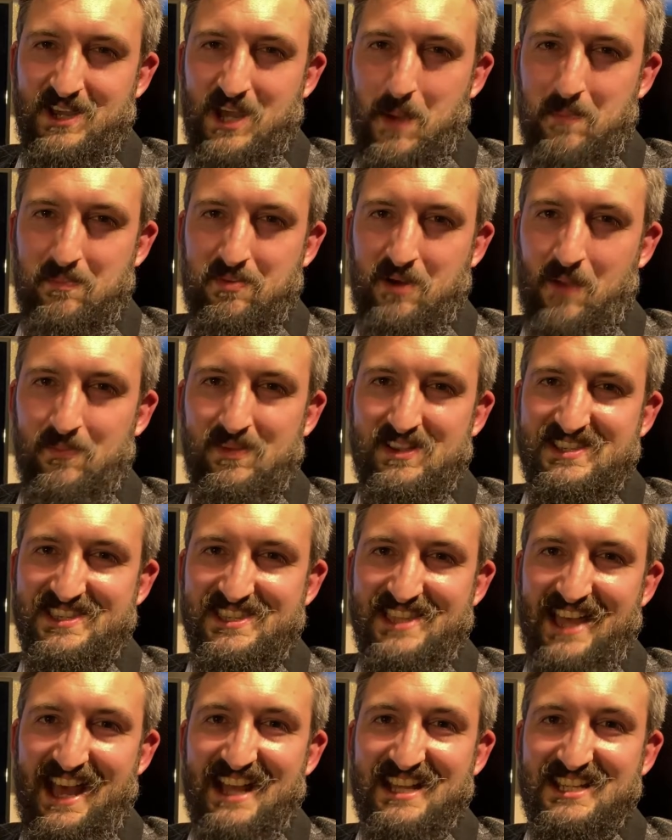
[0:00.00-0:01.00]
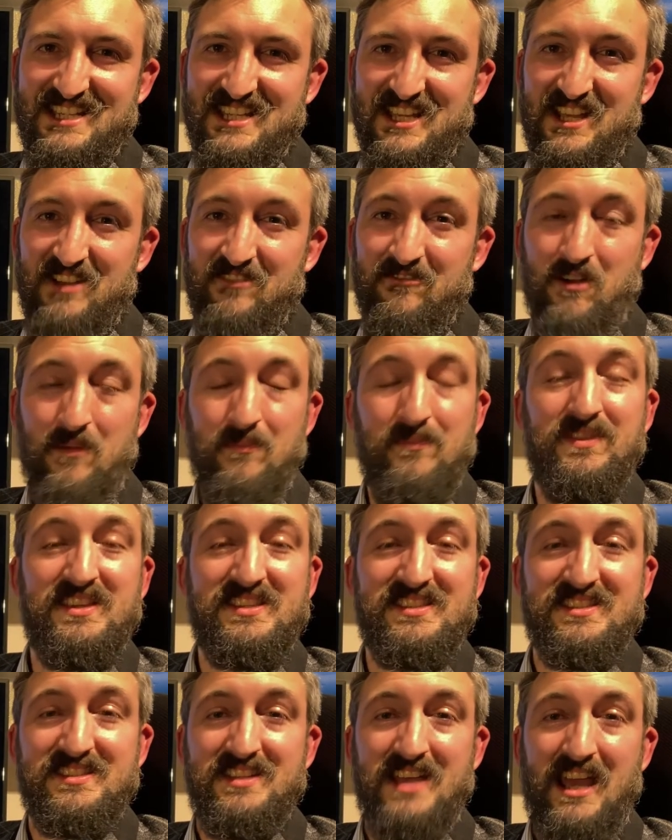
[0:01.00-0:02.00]
that from
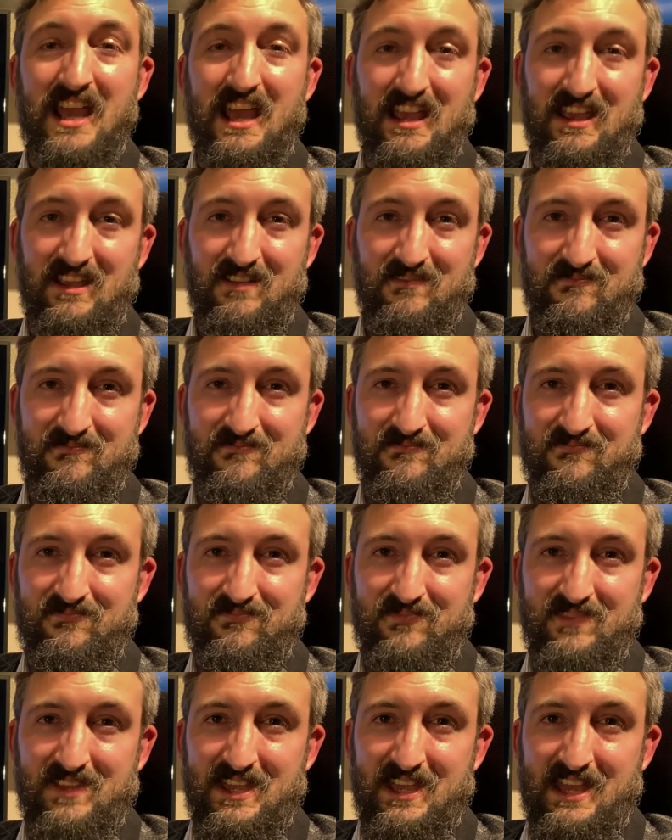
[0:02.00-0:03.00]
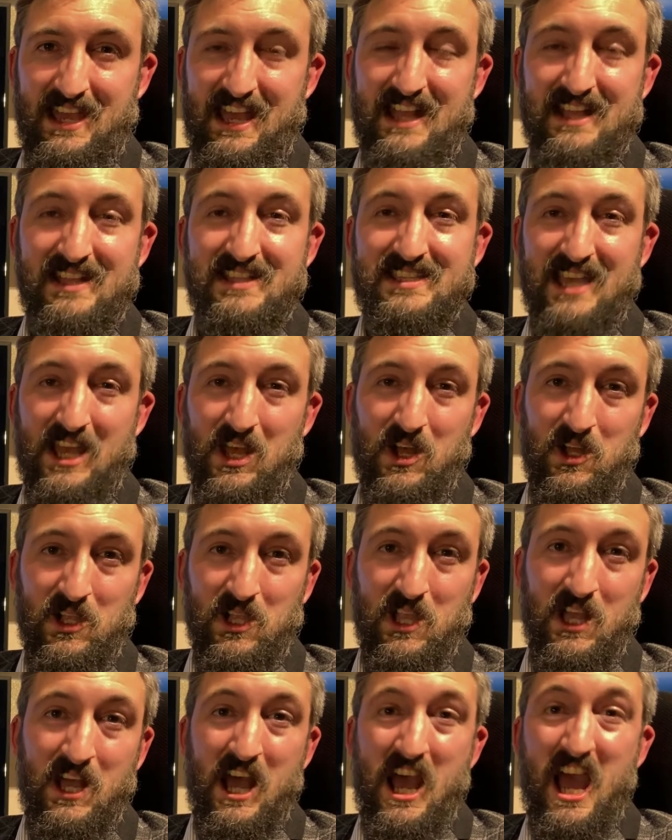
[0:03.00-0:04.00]
this day
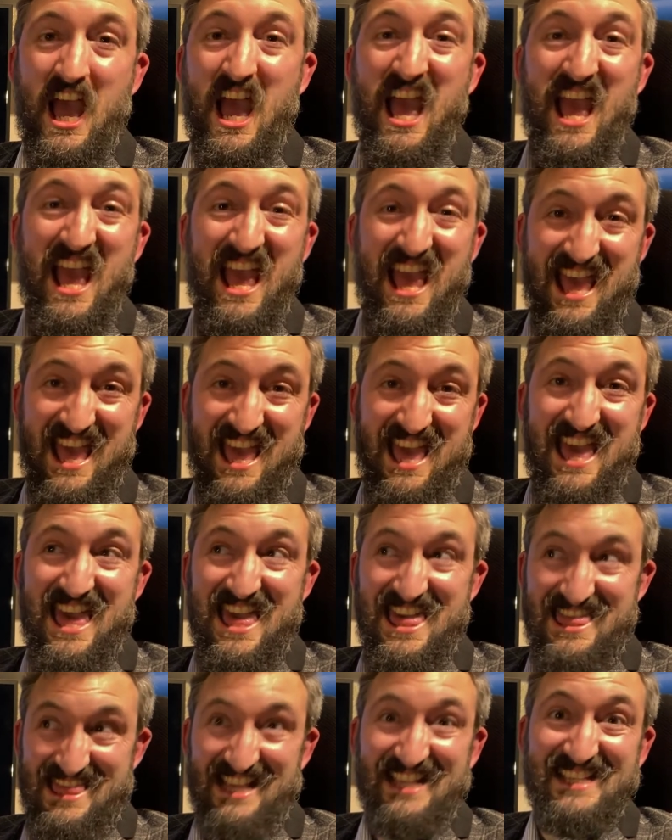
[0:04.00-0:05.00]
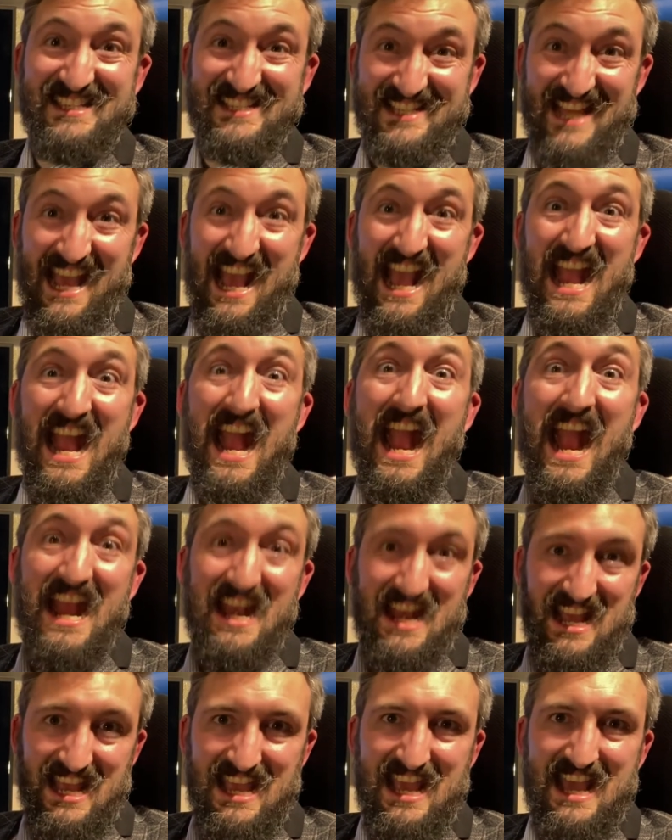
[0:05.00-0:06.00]
until this day in
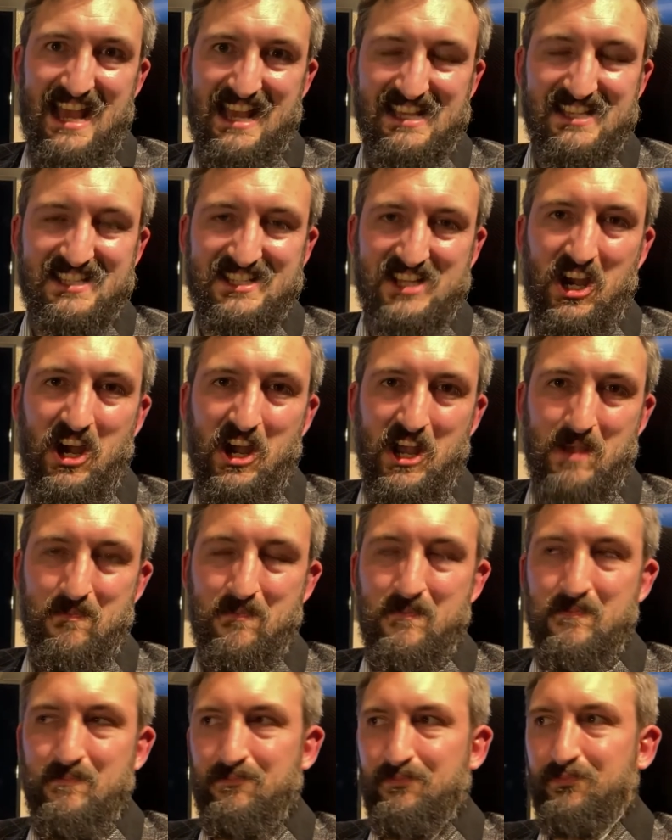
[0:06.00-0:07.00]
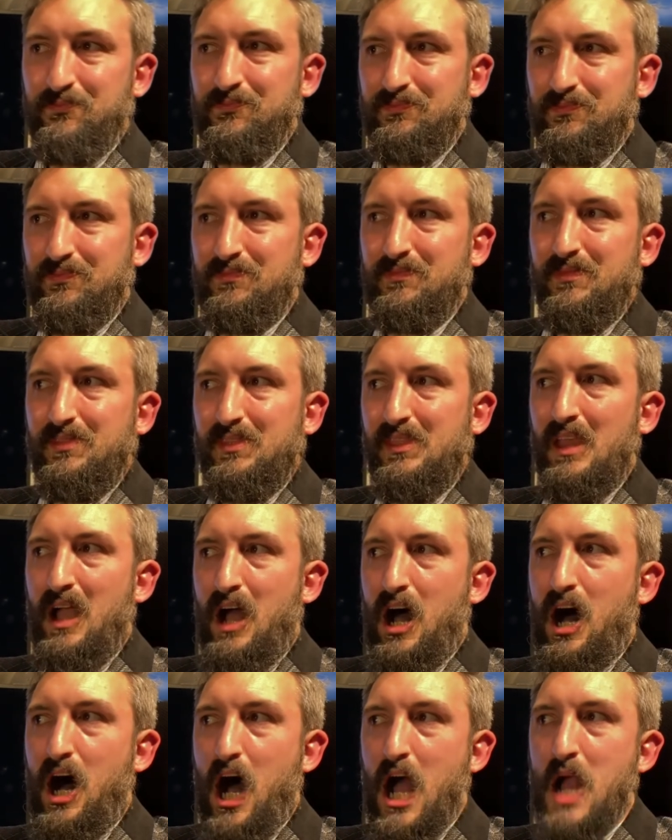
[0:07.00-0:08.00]
a year's time,
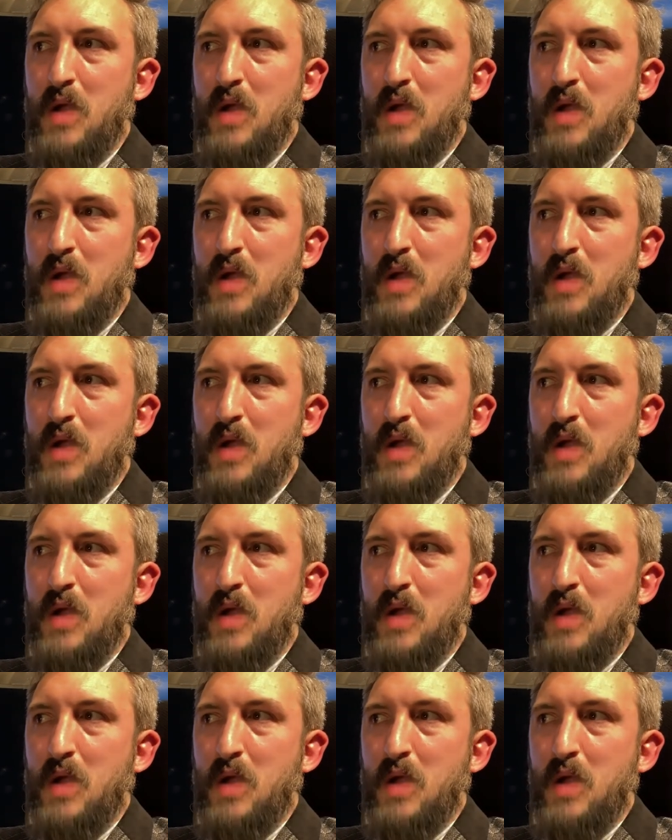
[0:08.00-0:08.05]
I